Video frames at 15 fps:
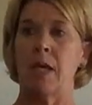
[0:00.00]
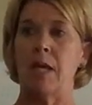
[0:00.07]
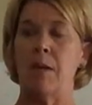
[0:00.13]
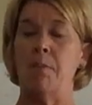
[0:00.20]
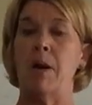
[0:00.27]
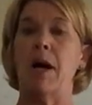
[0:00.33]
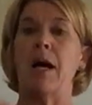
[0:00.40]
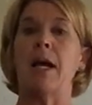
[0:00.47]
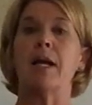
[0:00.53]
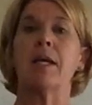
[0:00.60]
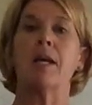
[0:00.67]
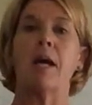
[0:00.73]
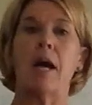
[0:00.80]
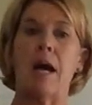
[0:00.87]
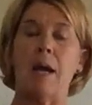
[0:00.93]
MI,
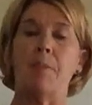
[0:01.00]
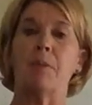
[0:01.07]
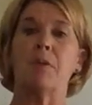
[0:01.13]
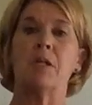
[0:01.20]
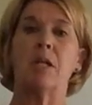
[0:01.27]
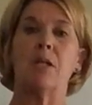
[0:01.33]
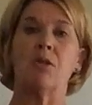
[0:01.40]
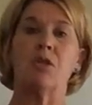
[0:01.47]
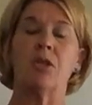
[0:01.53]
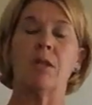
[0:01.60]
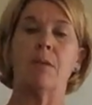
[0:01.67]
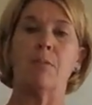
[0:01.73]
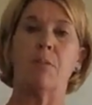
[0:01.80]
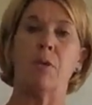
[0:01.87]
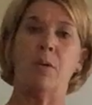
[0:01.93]
hypertension,